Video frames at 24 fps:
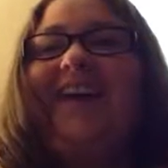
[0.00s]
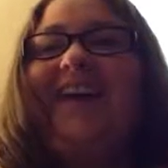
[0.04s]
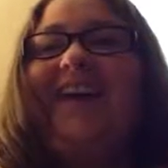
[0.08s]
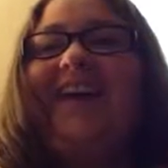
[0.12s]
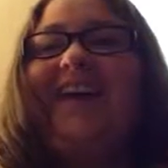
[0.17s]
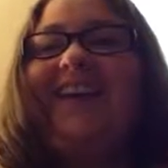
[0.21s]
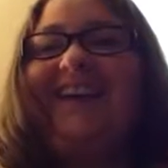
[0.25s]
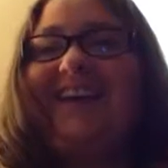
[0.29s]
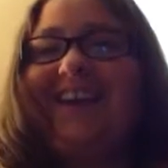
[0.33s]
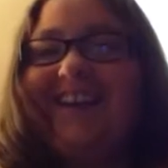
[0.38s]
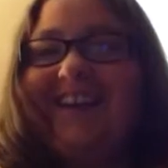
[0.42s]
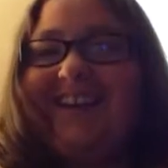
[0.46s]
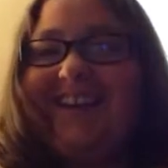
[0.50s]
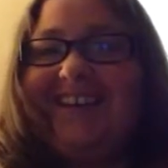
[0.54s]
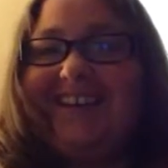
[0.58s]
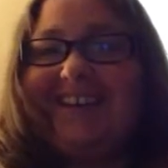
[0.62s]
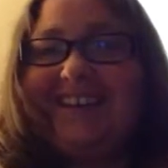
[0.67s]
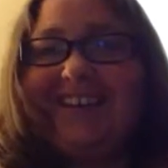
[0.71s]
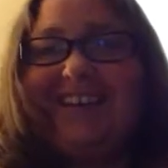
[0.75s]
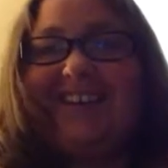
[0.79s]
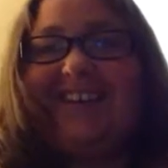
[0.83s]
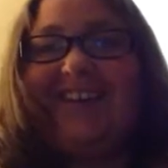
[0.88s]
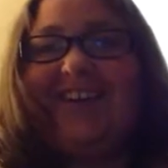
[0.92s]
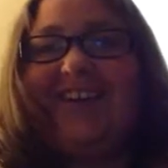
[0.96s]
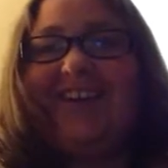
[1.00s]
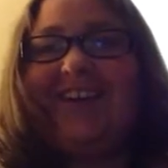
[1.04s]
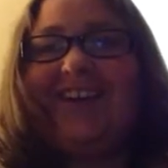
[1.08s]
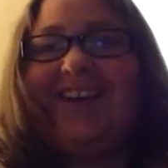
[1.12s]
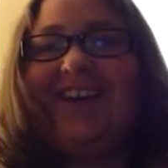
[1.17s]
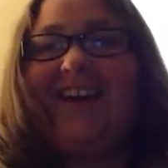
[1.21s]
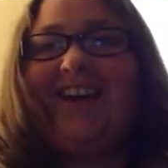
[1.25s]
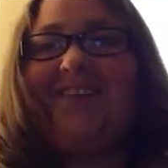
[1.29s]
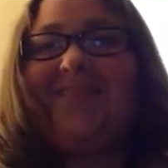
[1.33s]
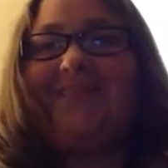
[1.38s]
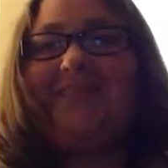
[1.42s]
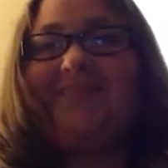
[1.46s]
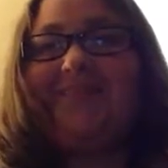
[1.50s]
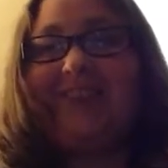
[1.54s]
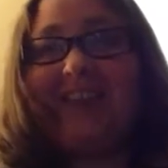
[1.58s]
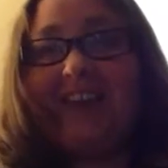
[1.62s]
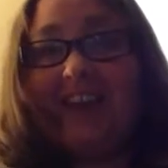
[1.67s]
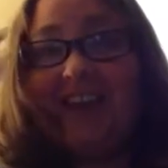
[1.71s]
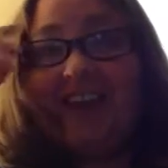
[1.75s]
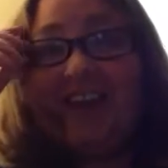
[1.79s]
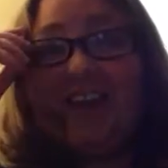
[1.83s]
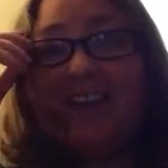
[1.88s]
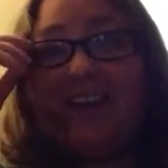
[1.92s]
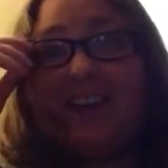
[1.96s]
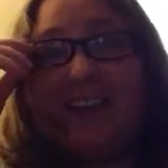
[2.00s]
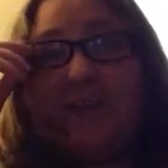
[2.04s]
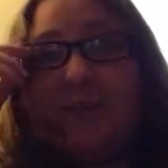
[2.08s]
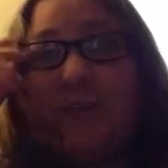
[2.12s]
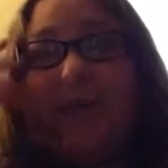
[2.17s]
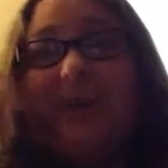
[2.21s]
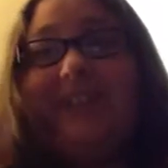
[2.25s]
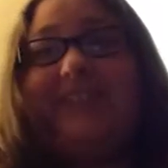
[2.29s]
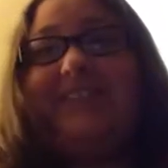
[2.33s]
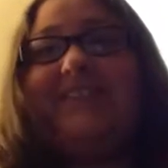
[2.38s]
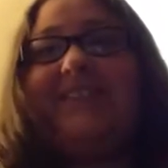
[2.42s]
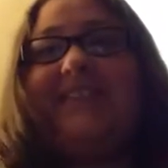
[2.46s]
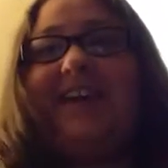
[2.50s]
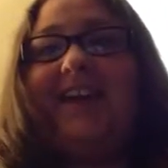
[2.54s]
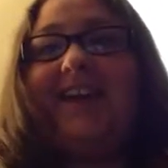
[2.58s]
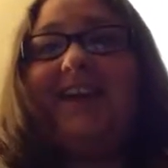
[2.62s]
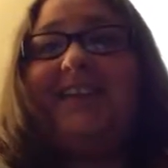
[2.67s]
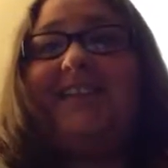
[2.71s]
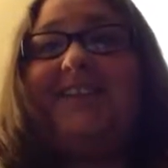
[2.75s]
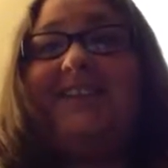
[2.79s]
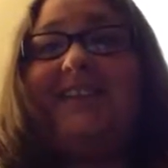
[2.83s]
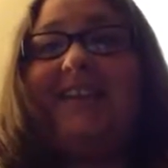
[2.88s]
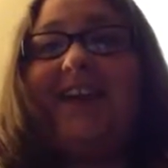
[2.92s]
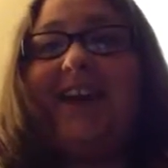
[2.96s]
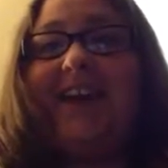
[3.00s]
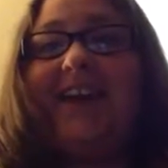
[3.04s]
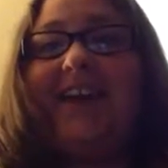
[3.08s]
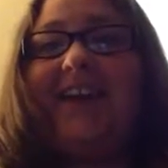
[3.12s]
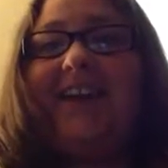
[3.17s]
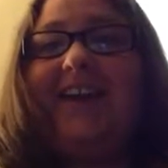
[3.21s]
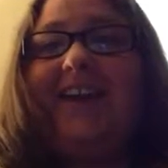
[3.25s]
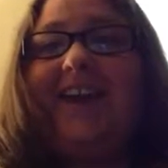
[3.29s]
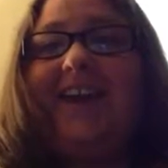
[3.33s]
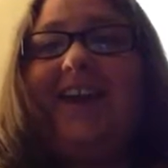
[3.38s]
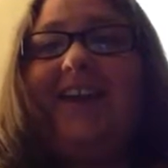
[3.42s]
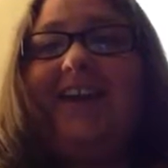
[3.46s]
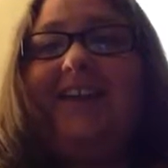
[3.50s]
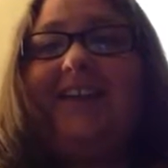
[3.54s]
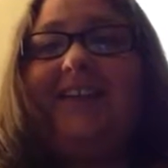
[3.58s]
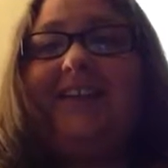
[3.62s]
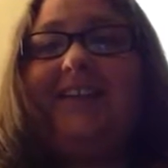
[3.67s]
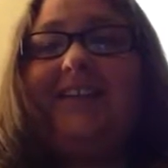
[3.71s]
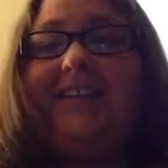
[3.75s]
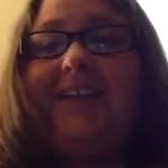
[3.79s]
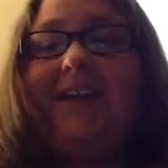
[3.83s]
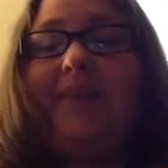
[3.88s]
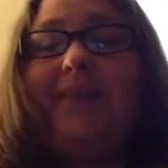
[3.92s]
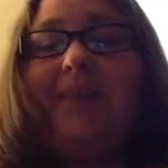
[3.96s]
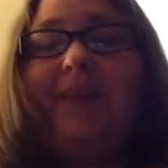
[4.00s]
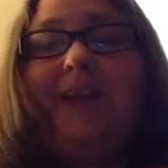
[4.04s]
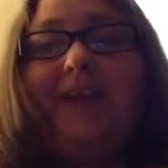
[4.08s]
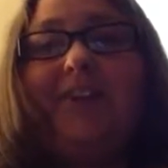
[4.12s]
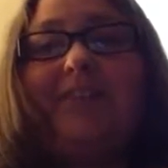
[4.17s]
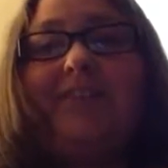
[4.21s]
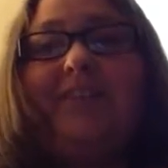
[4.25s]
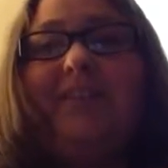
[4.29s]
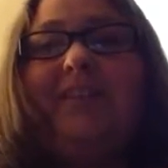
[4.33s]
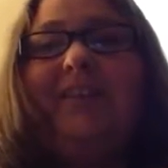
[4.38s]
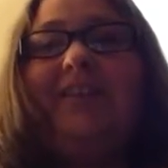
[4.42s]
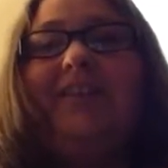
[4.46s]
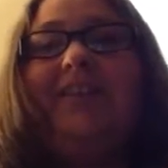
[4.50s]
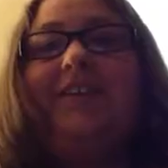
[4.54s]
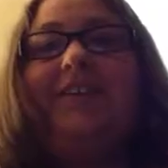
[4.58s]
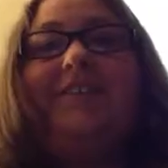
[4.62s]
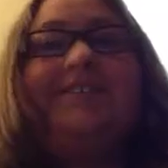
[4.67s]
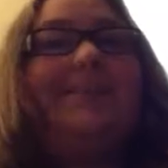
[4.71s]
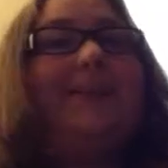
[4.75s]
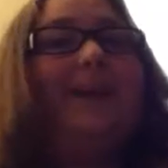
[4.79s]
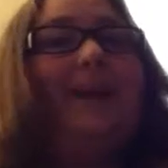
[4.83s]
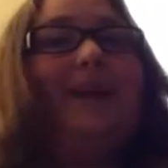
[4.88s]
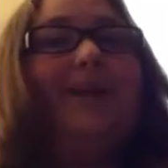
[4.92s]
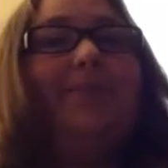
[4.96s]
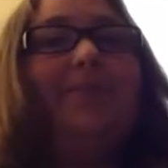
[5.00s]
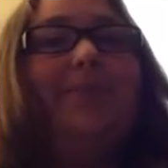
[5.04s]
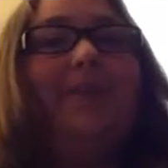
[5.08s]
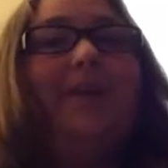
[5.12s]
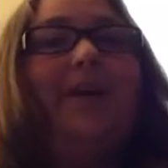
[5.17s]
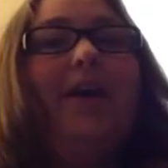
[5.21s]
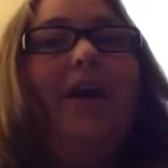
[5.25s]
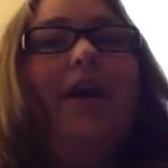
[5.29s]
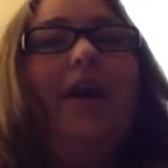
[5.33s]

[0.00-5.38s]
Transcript: Hi guys, it's Erica. It is Wednesday today, and I'm actually going to tape,